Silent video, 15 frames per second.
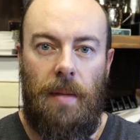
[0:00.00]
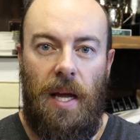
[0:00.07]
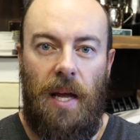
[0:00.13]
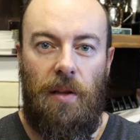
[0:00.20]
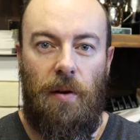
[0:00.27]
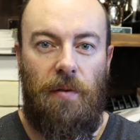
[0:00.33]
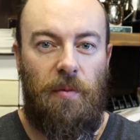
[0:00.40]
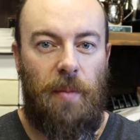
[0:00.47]

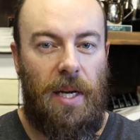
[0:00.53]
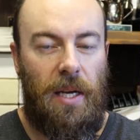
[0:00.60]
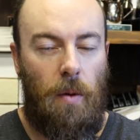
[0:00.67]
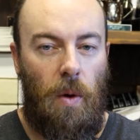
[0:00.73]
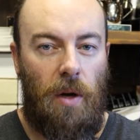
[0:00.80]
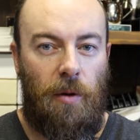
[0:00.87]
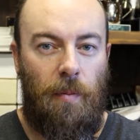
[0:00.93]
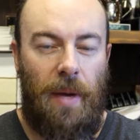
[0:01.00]
Hello everybody,
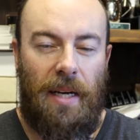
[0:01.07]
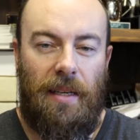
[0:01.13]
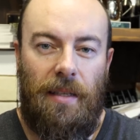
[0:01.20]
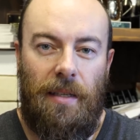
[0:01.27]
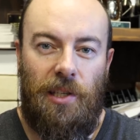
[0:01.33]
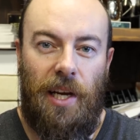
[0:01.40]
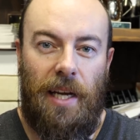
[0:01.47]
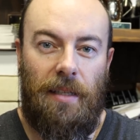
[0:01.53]
welcome back to
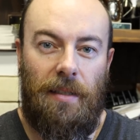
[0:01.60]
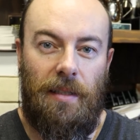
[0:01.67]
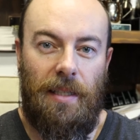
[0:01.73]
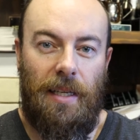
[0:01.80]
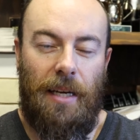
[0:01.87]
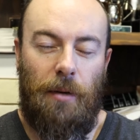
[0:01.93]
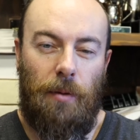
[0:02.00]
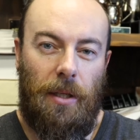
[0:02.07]
the channel.
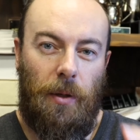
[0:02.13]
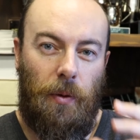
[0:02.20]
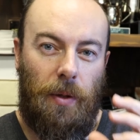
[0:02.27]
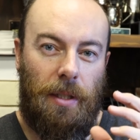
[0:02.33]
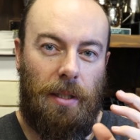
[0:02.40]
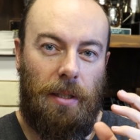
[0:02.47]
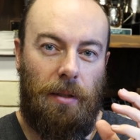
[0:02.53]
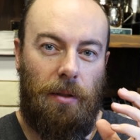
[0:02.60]
Today we're
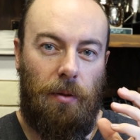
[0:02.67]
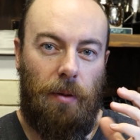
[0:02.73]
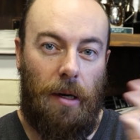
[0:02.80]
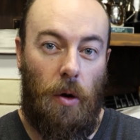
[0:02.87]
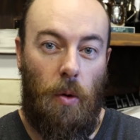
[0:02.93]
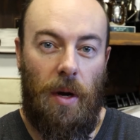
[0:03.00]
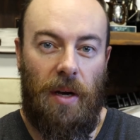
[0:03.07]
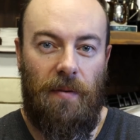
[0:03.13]
going to do a
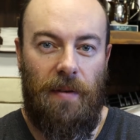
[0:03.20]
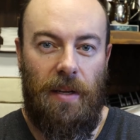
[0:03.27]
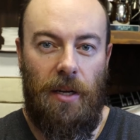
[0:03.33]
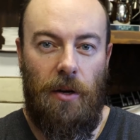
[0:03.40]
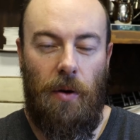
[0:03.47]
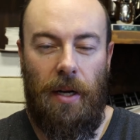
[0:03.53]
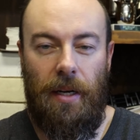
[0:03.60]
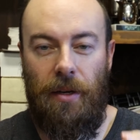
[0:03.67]
quick
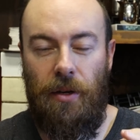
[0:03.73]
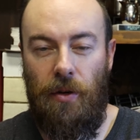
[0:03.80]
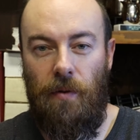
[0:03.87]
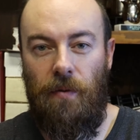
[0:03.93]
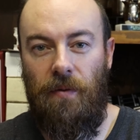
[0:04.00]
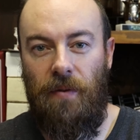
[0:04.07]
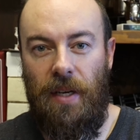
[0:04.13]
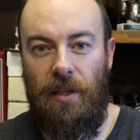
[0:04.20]
video on a
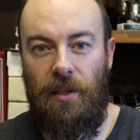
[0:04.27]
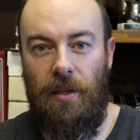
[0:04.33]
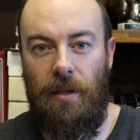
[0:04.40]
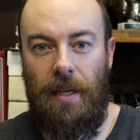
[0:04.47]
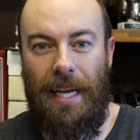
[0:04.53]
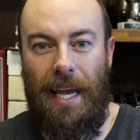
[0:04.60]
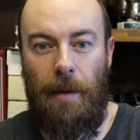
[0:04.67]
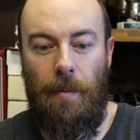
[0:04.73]
new feature
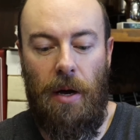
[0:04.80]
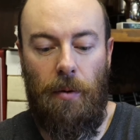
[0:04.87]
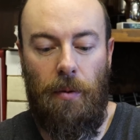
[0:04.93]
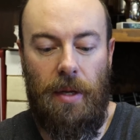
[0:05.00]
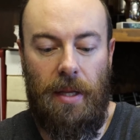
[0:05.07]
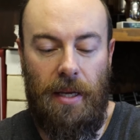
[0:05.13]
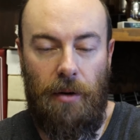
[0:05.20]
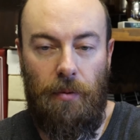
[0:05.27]
that came out
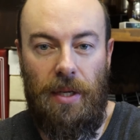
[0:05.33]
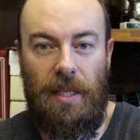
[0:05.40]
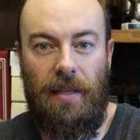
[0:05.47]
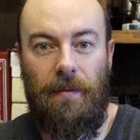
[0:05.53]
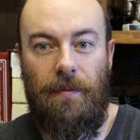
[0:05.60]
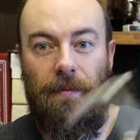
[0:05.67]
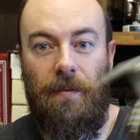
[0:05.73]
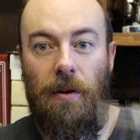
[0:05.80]
with a
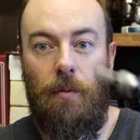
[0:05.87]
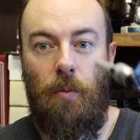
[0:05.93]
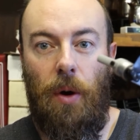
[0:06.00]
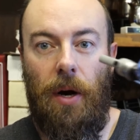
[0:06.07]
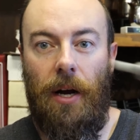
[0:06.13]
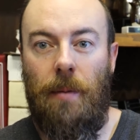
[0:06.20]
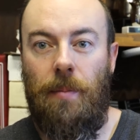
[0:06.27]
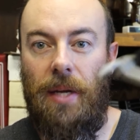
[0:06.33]
recent
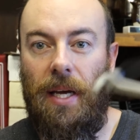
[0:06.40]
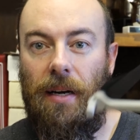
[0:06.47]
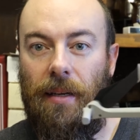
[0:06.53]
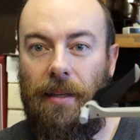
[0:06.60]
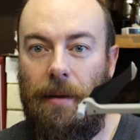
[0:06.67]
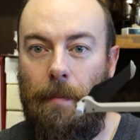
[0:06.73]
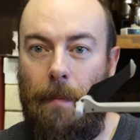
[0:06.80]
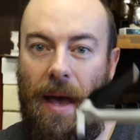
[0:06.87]
firmware update
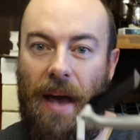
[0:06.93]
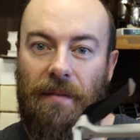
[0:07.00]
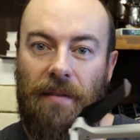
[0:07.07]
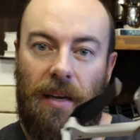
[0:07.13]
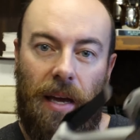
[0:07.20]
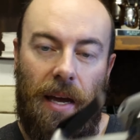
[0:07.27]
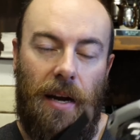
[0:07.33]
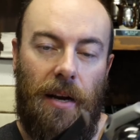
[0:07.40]
on the
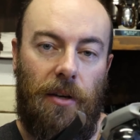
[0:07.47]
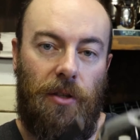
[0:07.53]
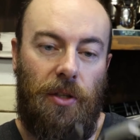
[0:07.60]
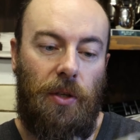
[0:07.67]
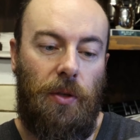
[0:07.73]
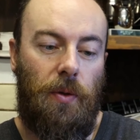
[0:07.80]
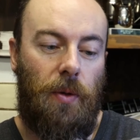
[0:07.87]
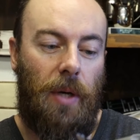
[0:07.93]
Mavic Air
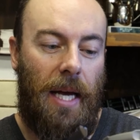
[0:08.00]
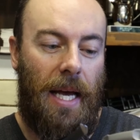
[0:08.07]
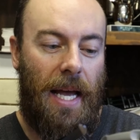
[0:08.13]
2.